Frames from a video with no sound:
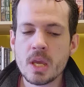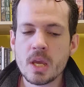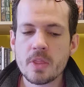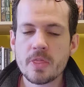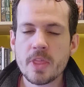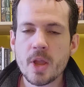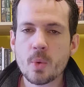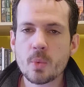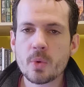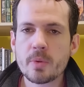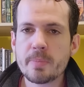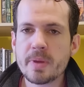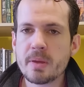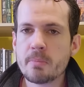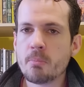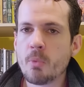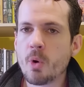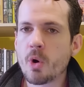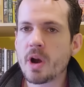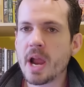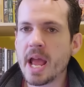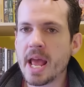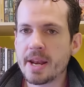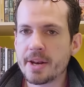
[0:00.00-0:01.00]
there would be
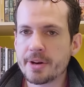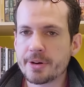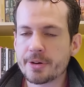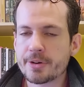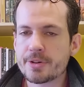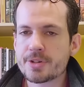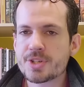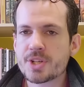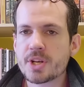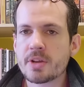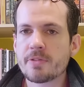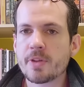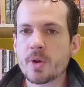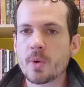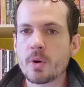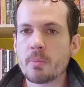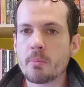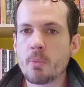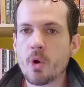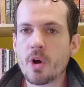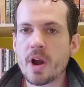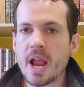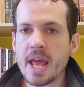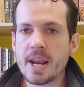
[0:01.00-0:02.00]
more editors. And if there were
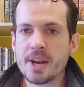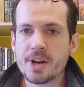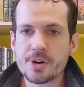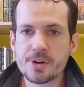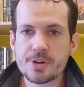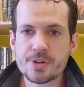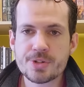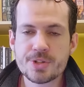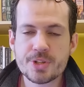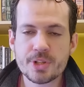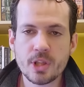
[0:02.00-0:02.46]
more editors,